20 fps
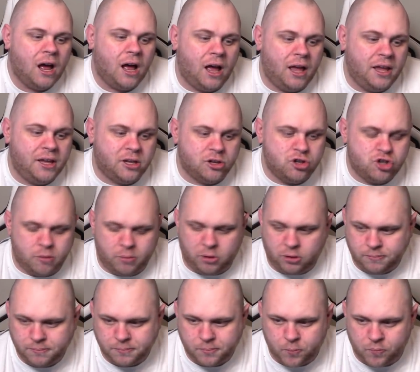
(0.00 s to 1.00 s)
He can
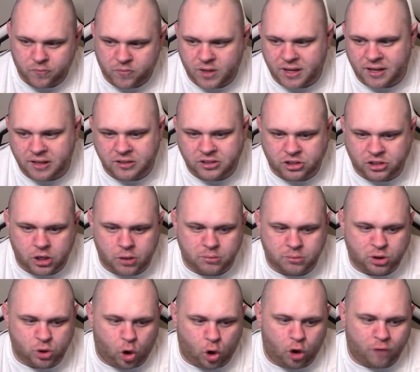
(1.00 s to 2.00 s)
dribble in terms
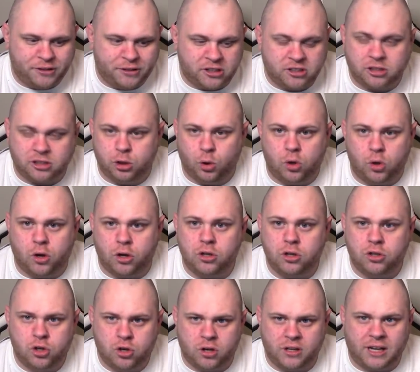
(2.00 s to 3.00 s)
of the slow
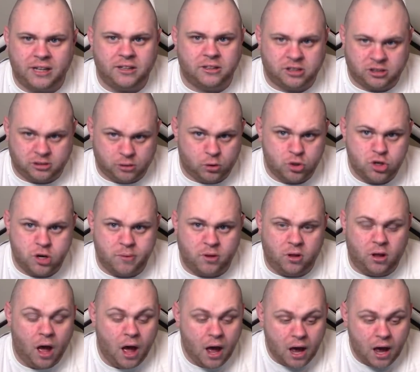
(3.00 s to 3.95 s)
dribble.